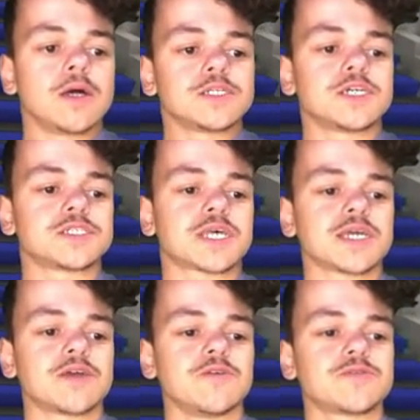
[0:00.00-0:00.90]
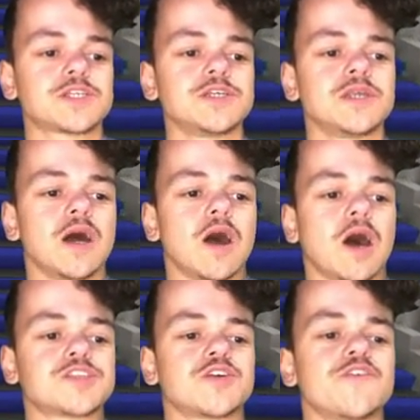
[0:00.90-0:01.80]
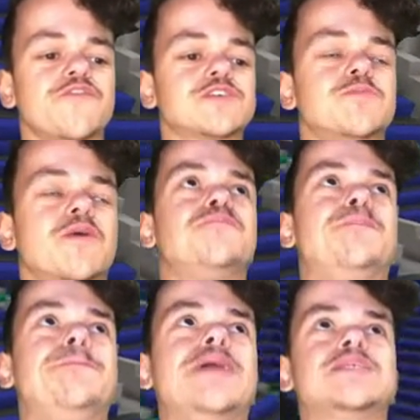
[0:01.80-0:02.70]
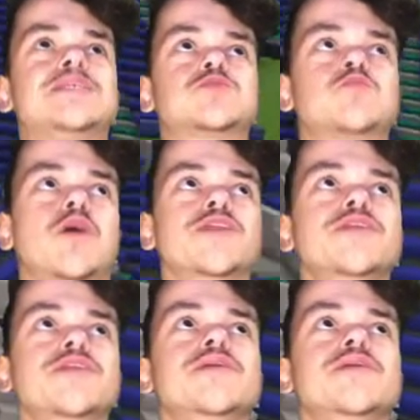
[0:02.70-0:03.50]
Cheers, thank you, Houston. I don't know if it's my best one,